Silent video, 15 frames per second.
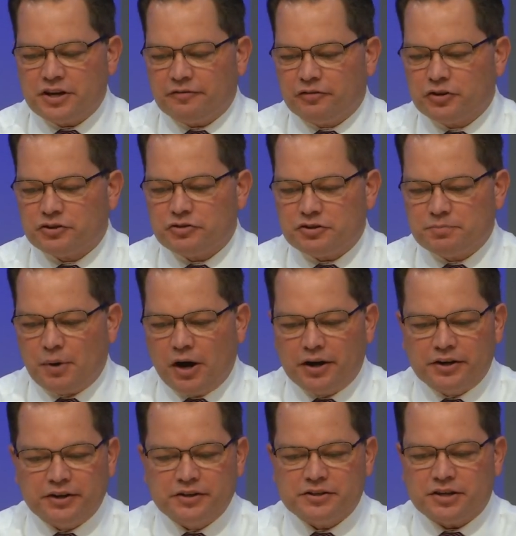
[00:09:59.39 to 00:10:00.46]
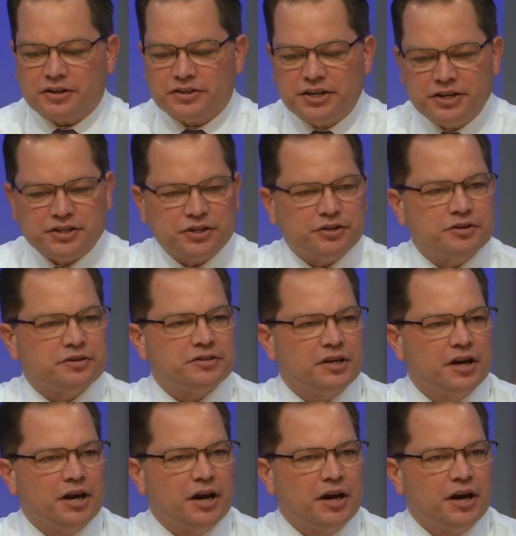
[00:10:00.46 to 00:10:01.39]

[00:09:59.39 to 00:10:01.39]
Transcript: our first responders, our teachers,